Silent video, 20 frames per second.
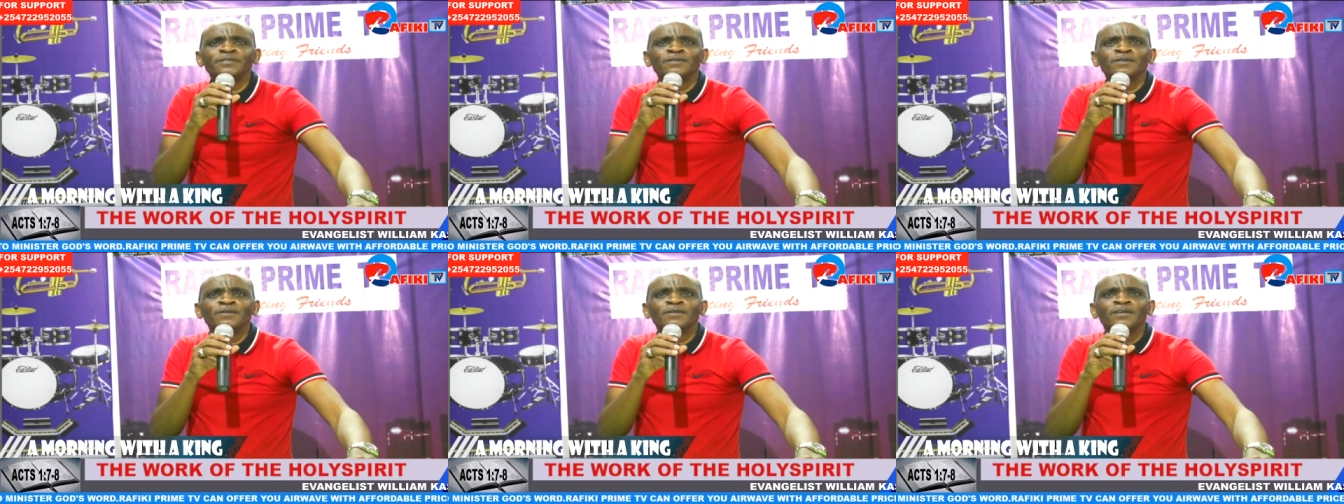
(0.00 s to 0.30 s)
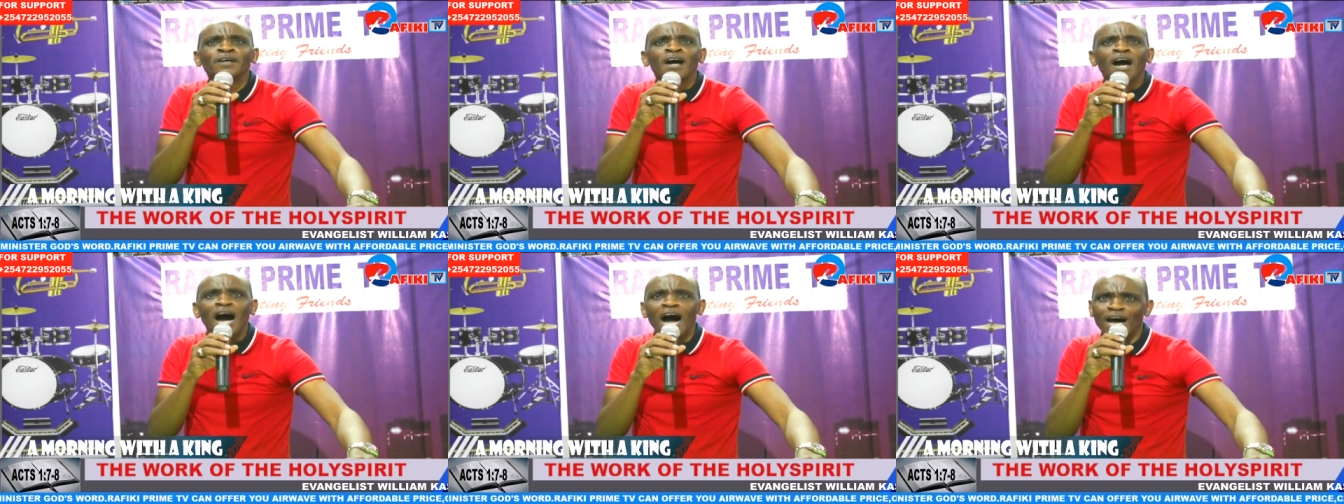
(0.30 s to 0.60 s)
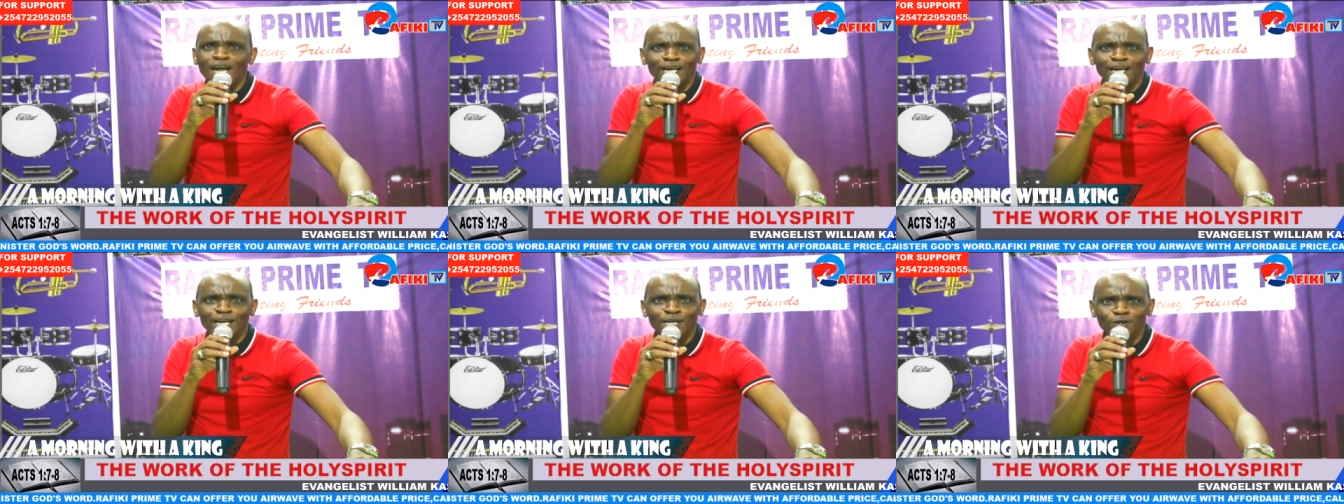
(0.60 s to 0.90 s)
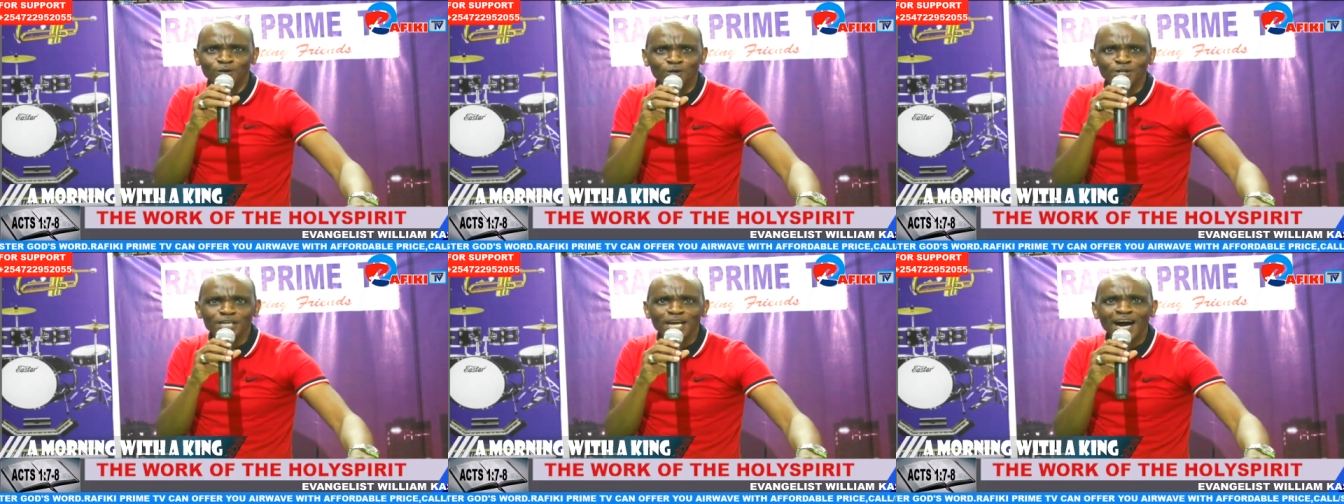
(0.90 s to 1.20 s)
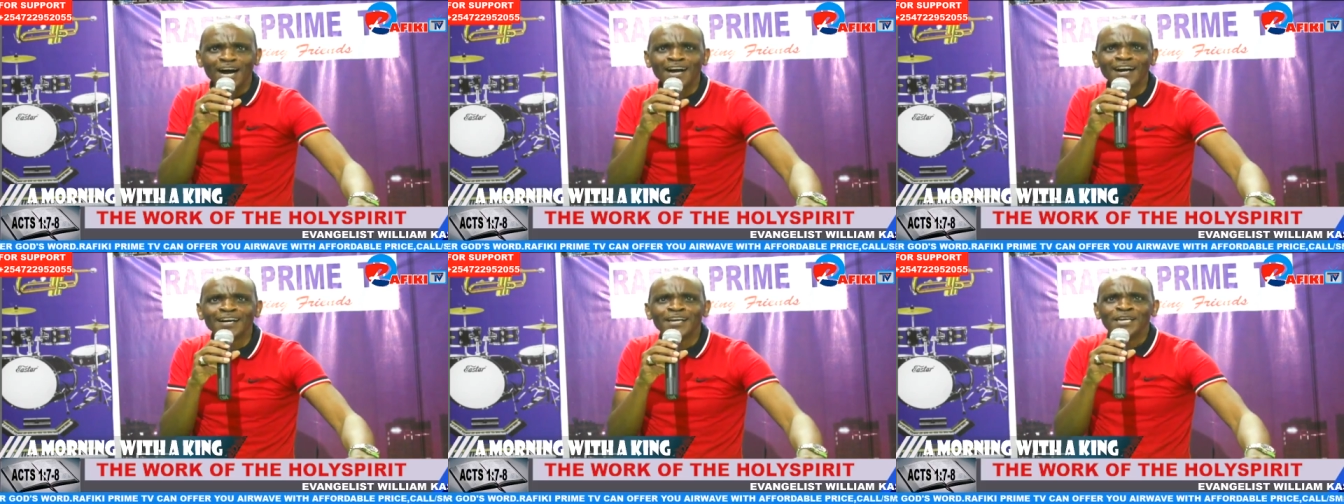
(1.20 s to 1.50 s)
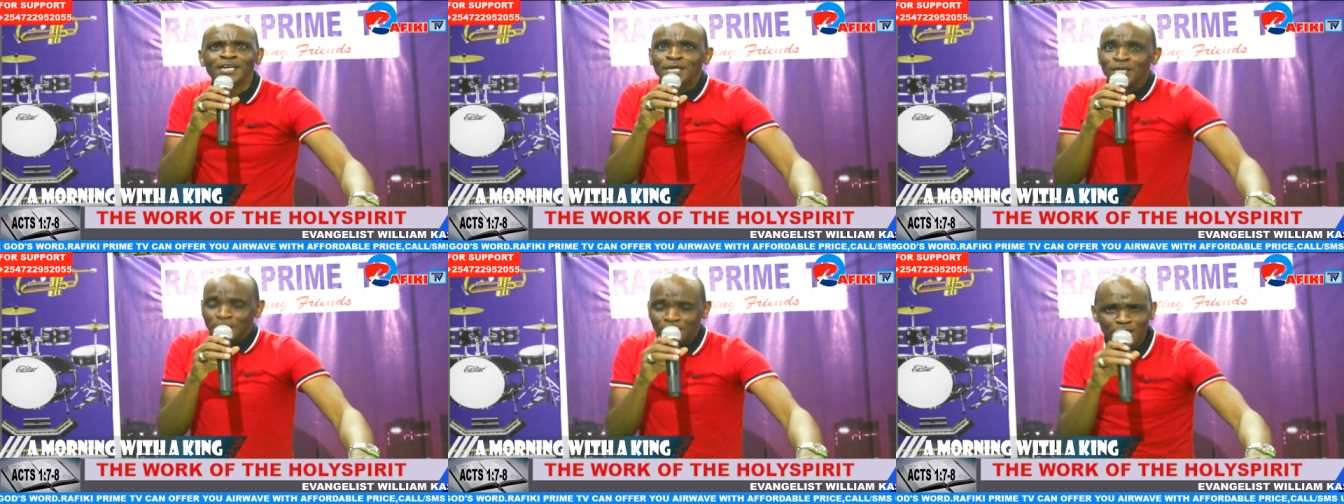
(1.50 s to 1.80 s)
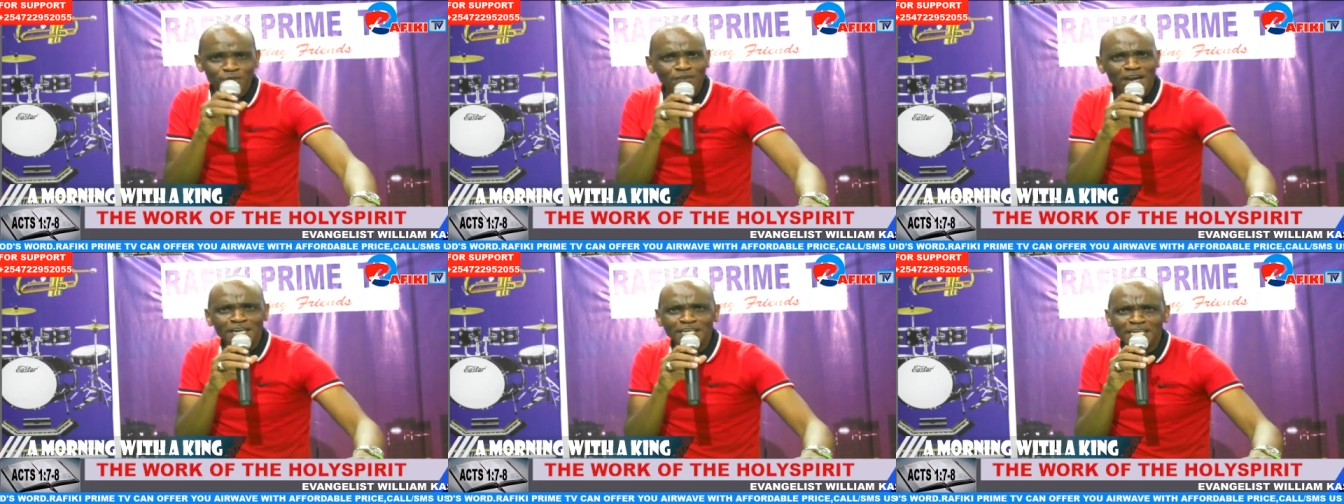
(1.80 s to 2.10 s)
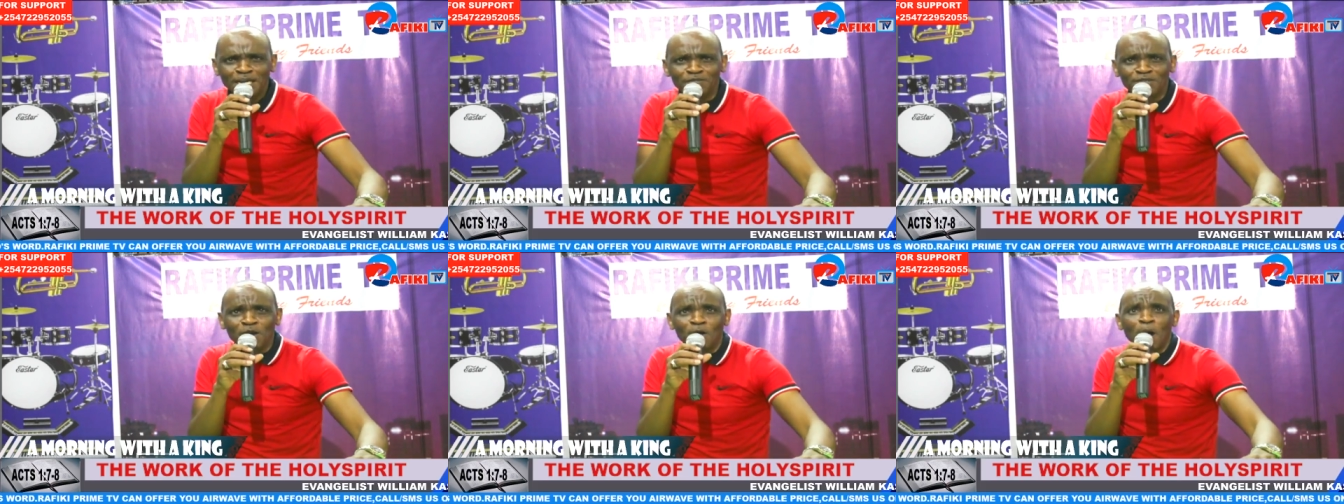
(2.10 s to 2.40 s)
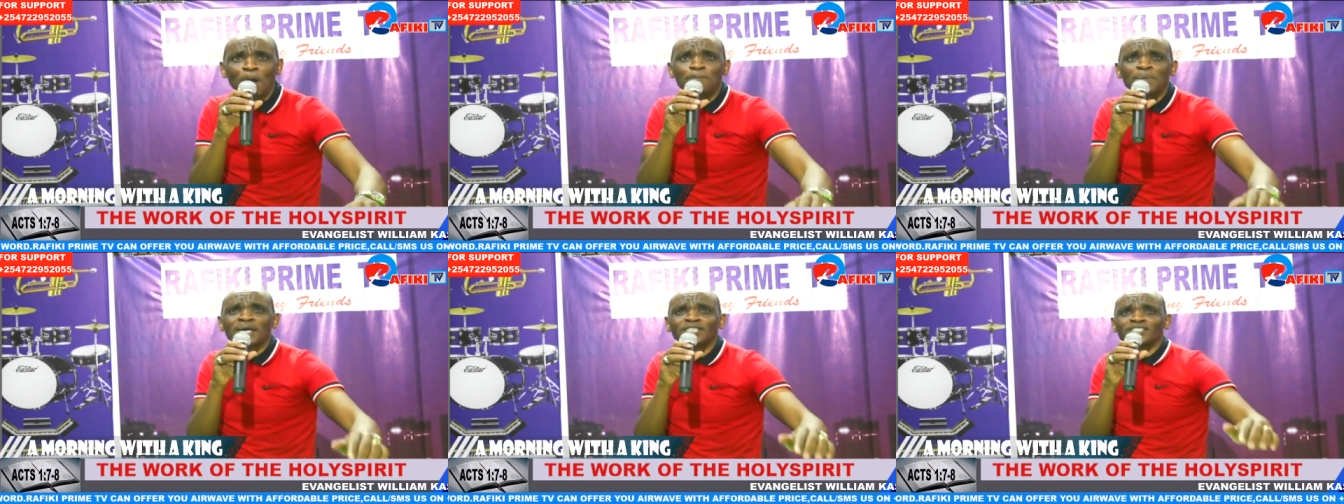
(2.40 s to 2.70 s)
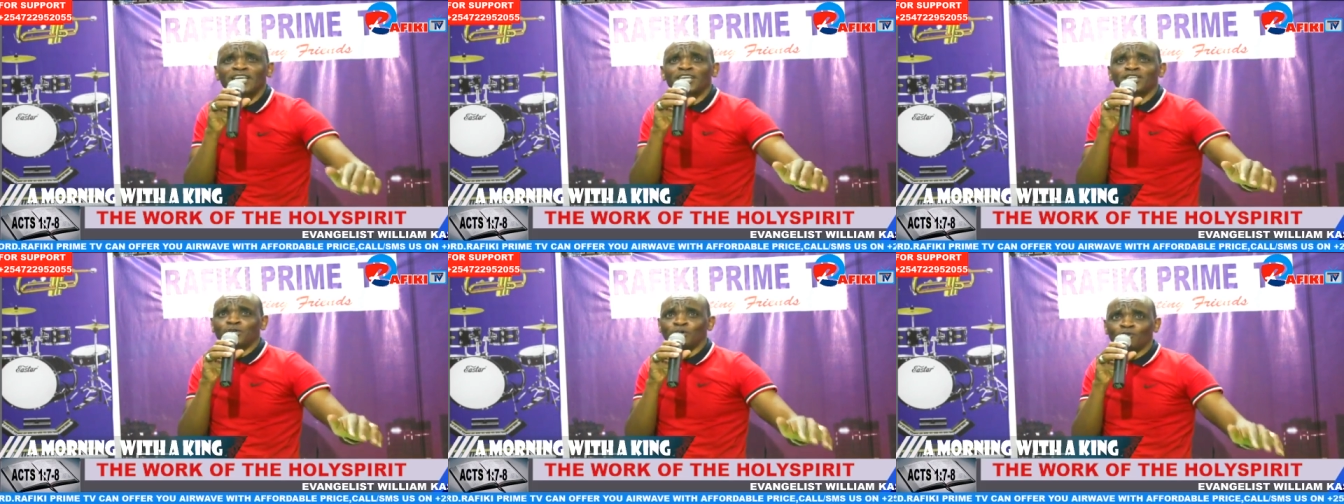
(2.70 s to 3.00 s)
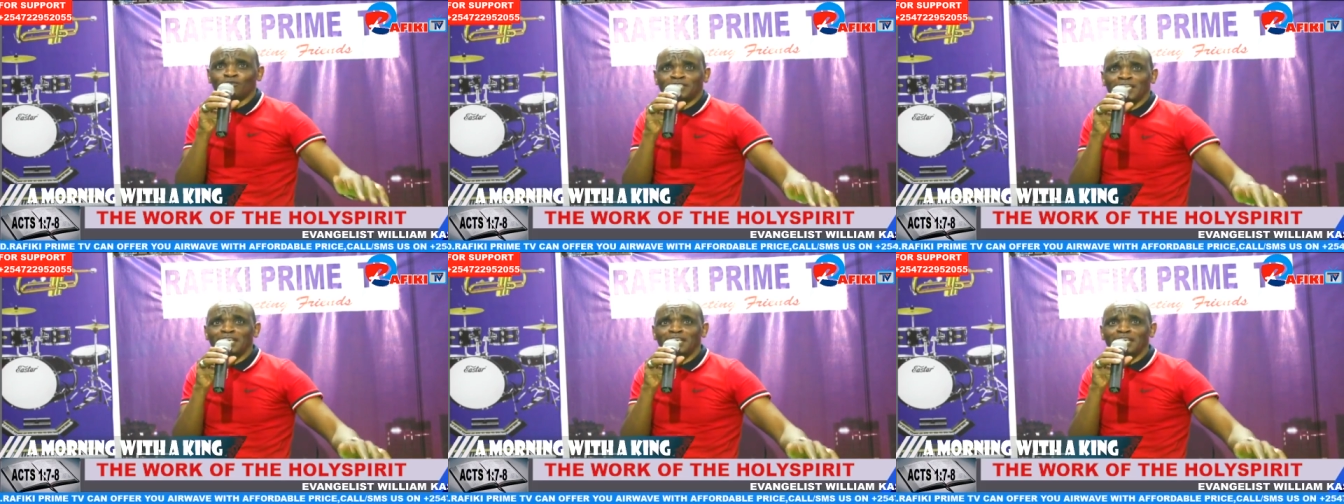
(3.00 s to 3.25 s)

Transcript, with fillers: hallelujah even if they were persecuted